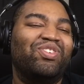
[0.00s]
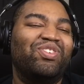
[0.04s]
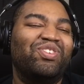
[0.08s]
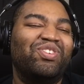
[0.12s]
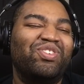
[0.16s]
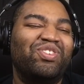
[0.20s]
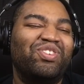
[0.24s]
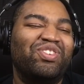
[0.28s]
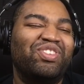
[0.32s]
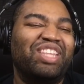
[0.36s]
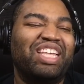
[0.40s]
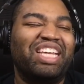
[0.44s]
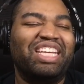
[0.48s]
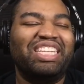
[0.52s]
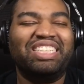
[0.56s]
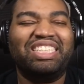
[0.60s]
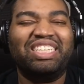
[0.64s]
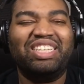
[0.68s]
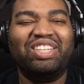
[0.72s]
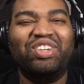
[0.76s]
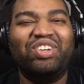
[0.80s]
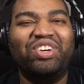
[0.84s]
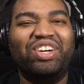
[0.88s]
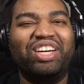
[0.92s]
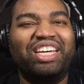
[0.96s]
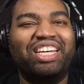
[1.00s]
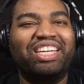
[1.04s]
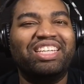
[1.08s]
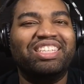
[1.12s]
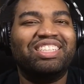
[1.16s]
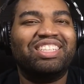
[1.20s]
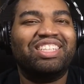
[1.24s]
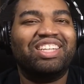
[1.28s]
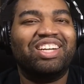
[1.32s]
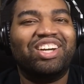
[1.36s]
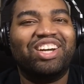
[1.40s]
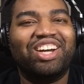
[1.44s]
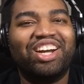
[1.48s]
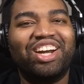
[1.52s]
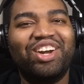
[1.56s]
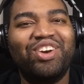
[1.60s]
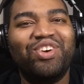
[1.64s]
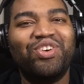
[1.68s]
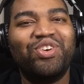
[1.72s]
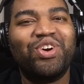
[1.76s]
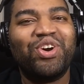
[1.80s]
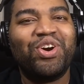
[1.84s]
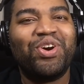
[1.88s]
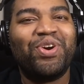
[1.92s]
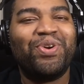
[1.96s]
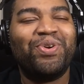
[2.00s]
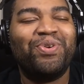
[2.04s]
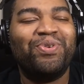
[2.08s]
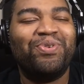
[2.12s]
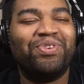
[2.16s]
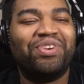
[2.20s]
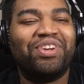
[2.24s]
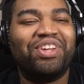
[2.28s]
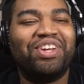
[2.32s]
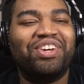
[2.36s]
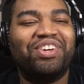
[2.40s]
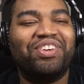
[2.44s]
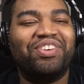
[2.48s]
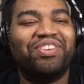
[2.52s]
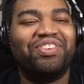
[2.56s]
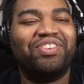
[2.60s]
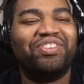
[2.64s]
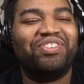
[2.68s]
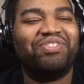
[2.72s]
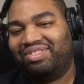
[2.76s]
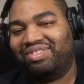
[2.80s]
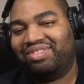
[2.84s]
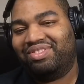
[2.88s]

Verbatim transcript: Ooh, that's the little against the girl code, though.